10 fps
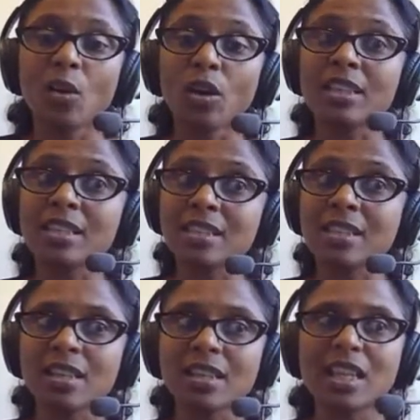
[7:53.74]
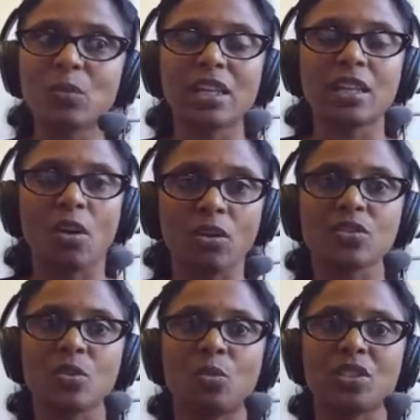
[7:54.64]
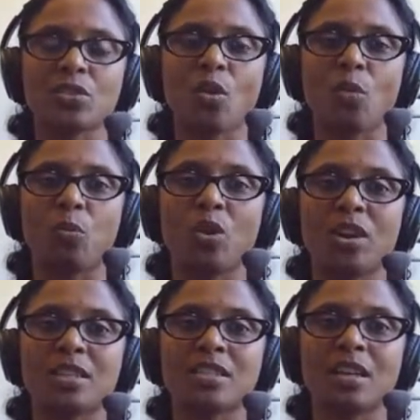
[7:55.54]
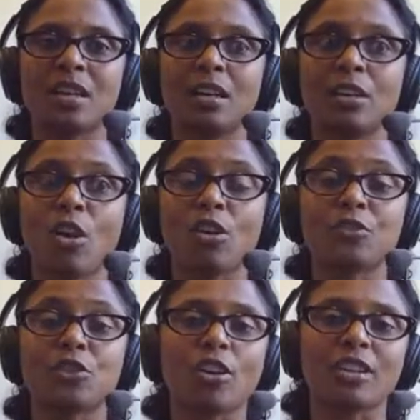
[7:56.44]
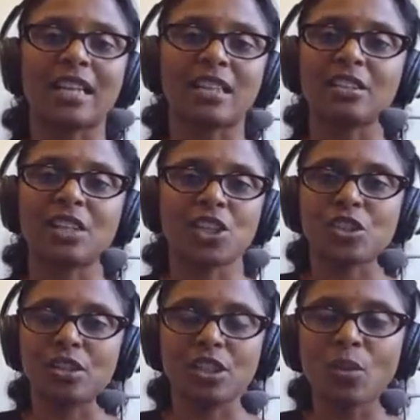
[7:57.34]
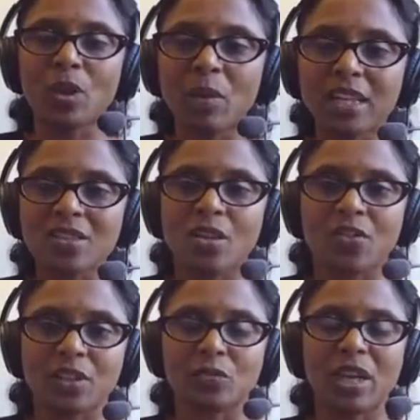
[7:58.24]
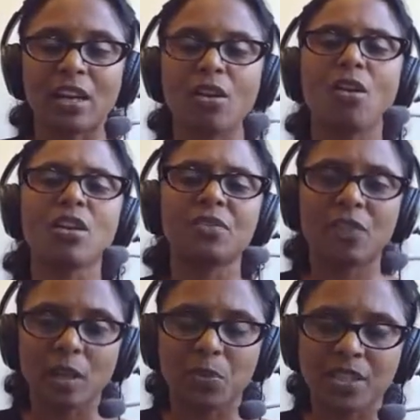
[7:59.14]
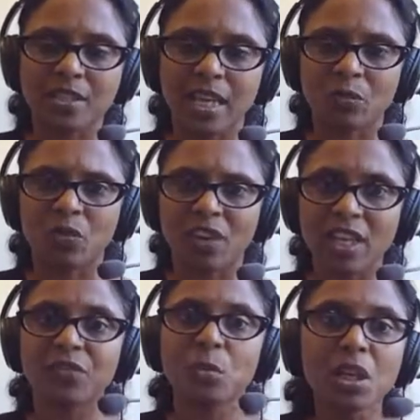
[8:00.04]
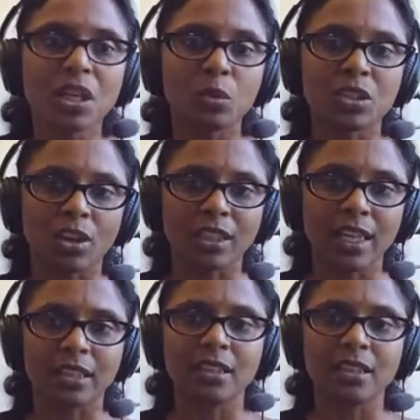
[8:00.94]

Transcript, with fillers: This, the third thing we did also with Scope was a lot of .NET integration. You know, we're Microsoft, and we had a lot of developers that were very familiar with .NET.